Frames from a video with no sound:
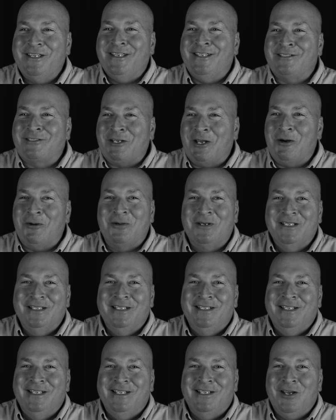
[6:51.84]
So,
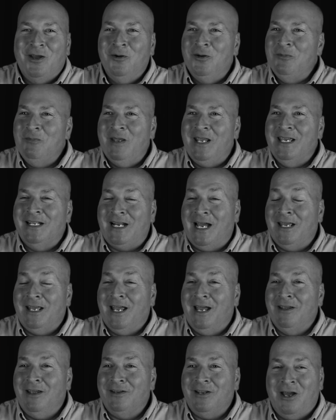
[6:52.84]
only man,
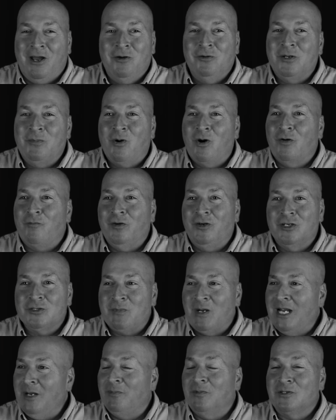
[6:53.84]
I owned a bar for years,
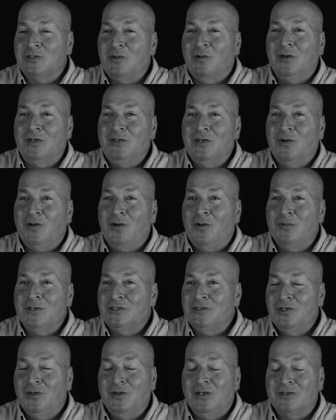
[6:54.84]
my apron was always
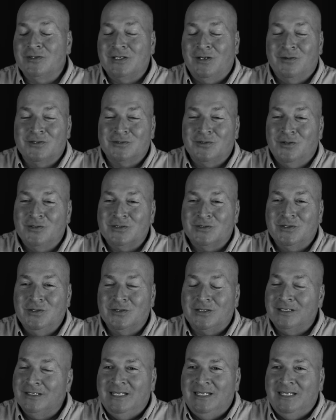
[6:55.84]
dirty because I was always
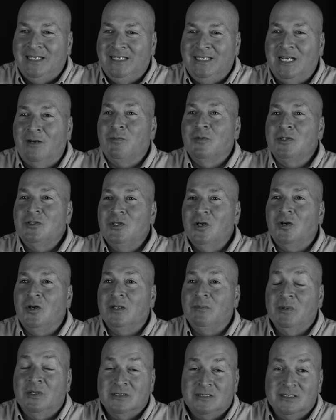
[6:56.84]
cooking. He never was dirty
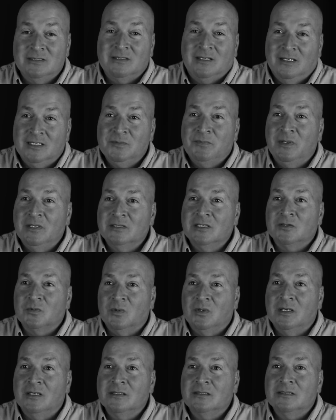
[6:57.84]
because his business
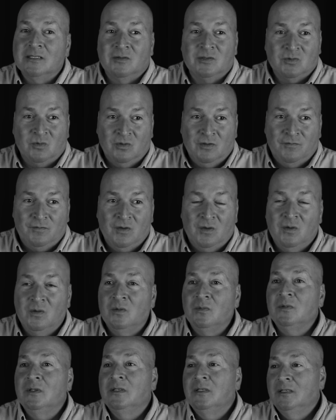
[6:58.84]
was, he was on the
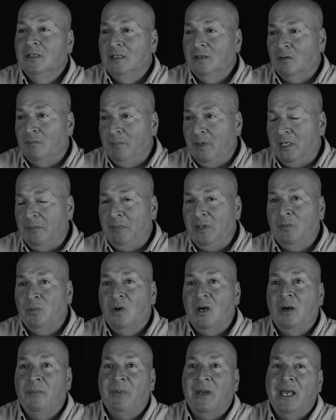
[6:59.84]
phone, meeting people
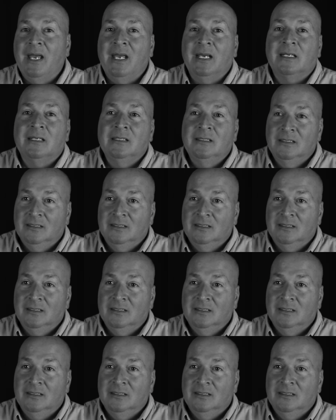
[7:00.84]
out back,